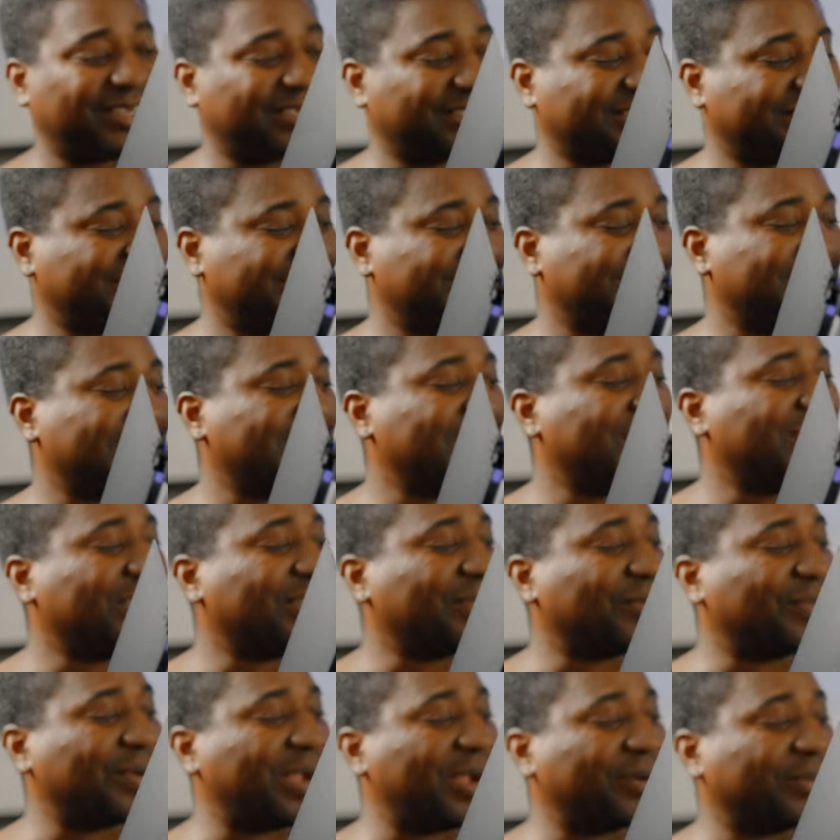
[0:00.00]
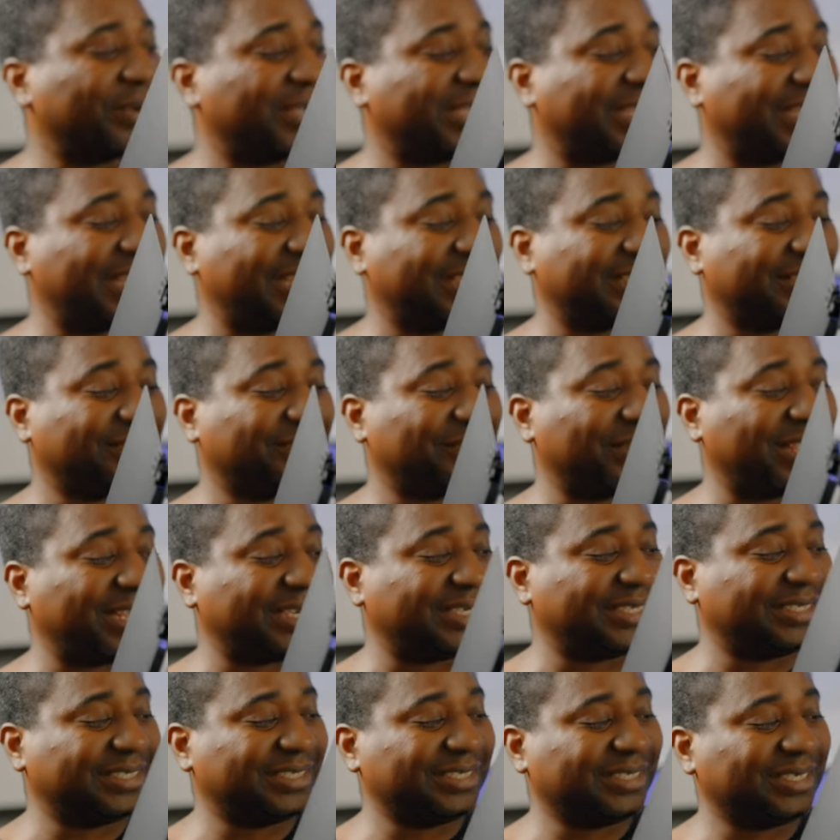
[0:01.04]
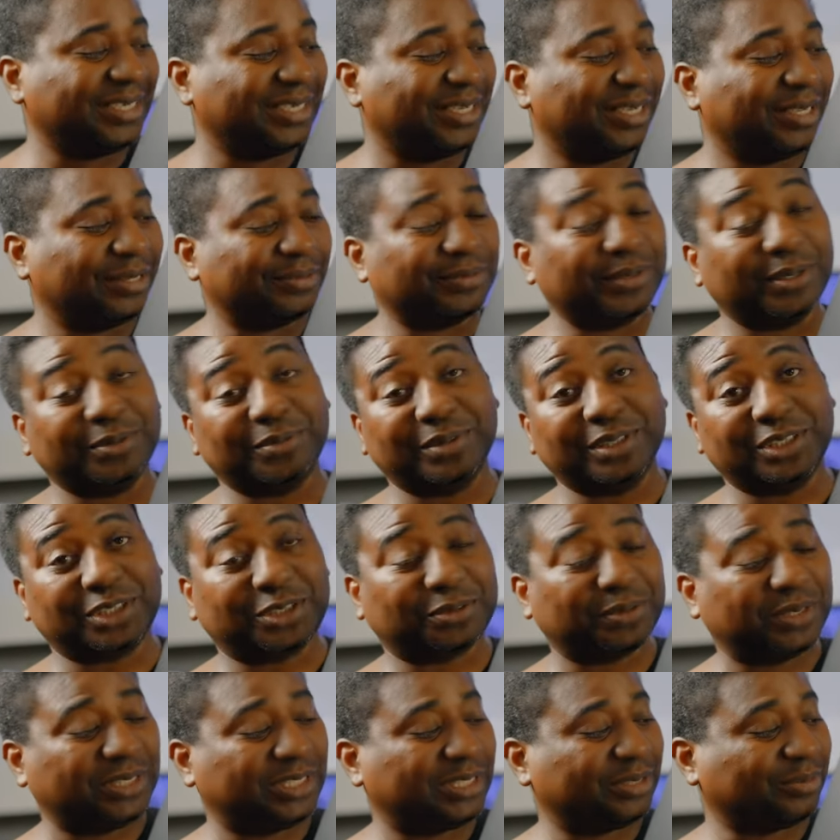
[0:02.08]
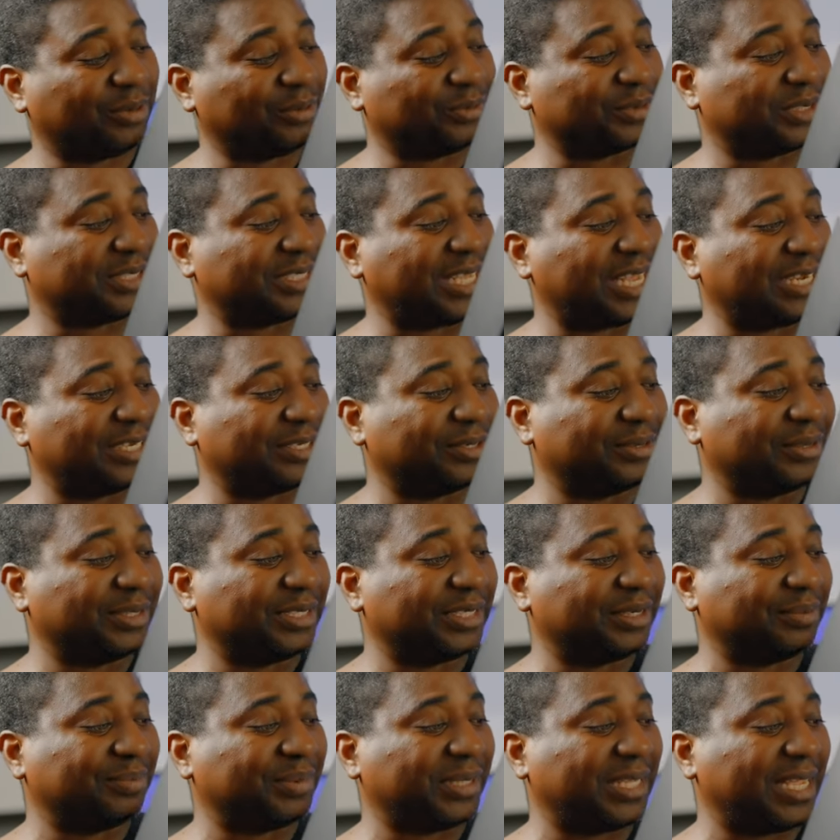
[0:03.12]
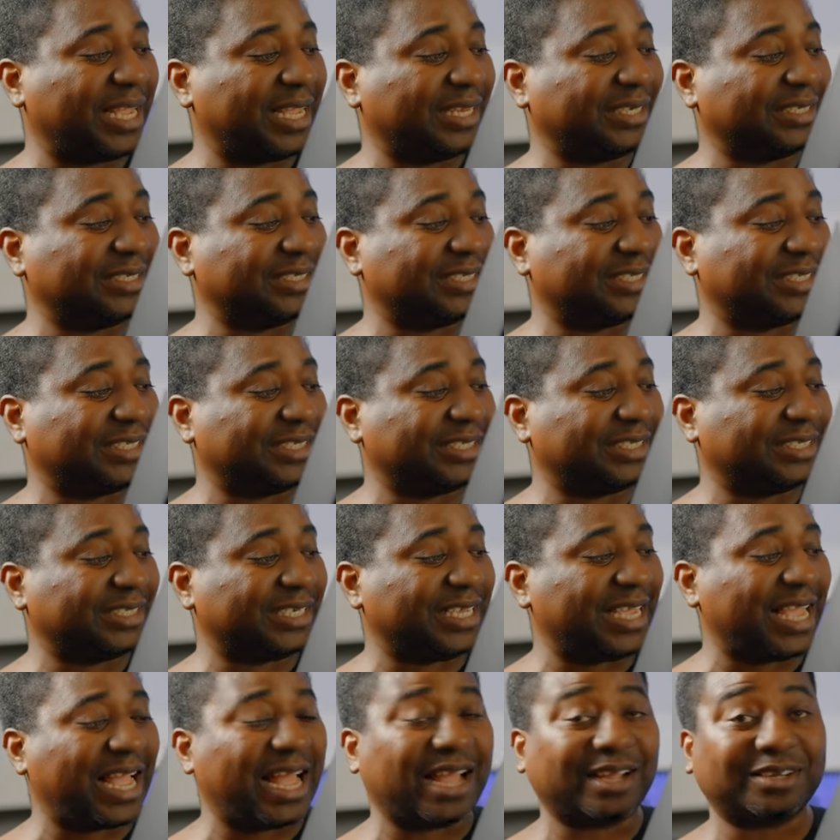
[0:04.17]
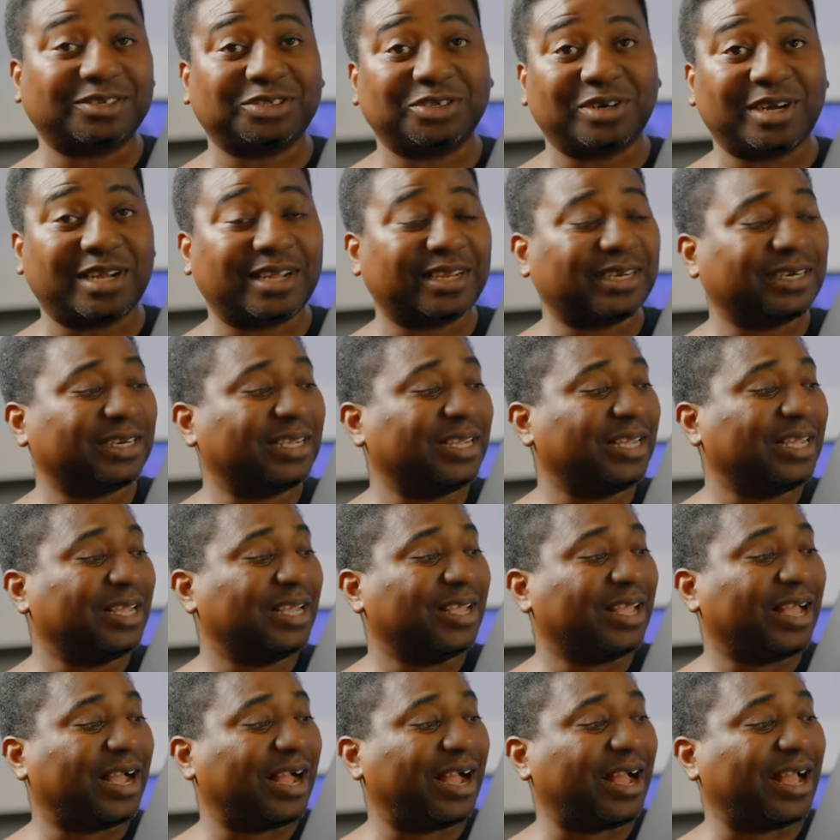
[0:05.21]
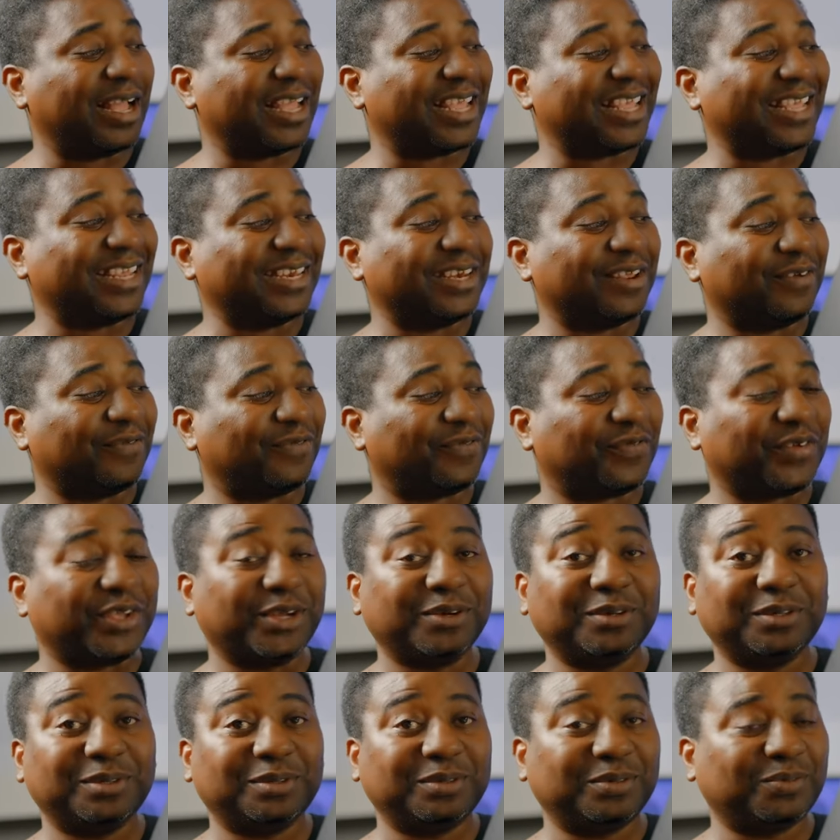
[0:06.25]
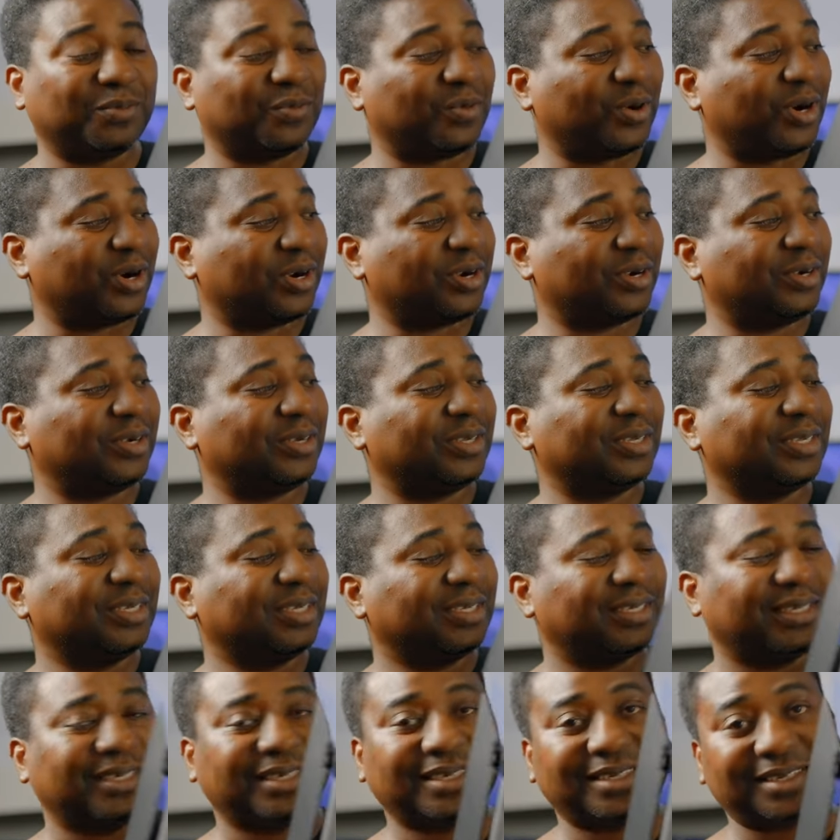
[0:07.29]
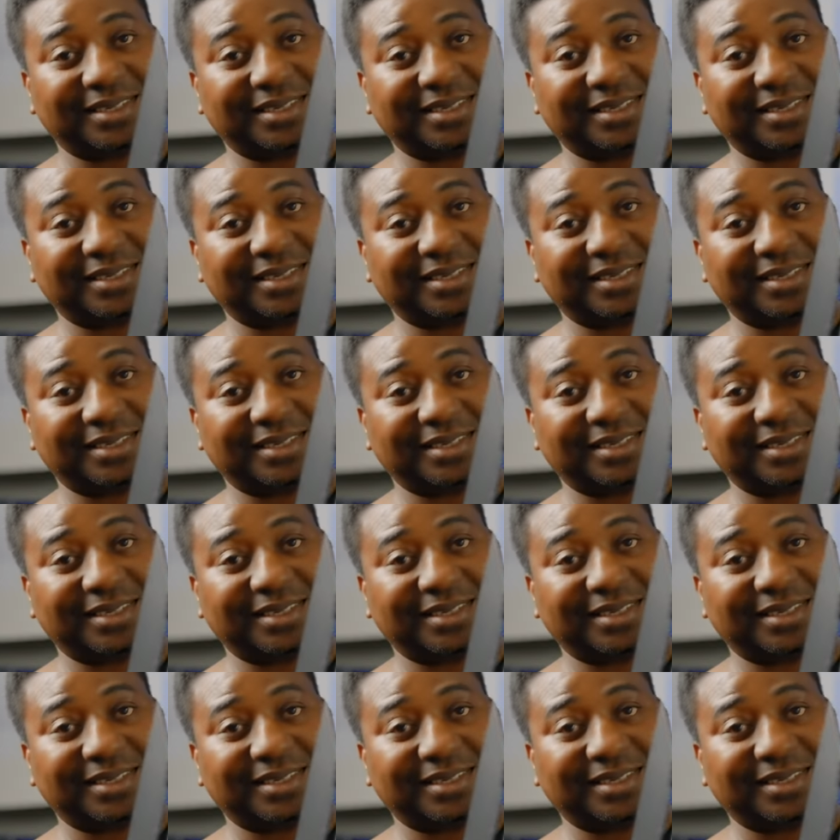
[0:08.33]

Yes, while we are getting ready, when we start doing the behind the scenes, the actual in the field work,